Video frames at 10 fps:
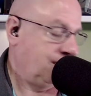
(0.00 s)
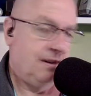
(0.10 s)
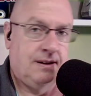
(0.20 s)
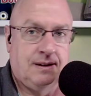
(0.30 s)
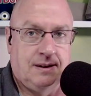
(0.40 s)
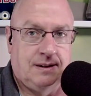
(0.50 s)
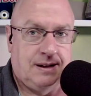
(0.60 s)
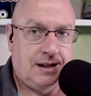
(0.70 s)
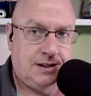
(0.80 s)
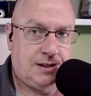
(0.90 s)
Wow.
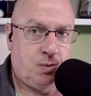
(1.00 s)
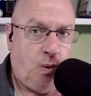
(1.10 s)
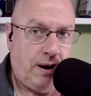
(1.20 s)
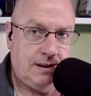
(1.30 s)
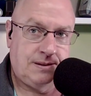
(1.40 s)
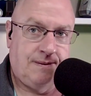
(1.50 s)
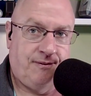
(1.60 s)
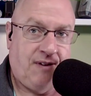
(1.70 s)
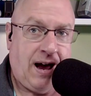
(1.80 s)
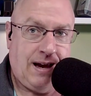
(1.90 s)
Not wow. just once,
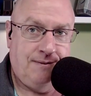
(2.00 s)
five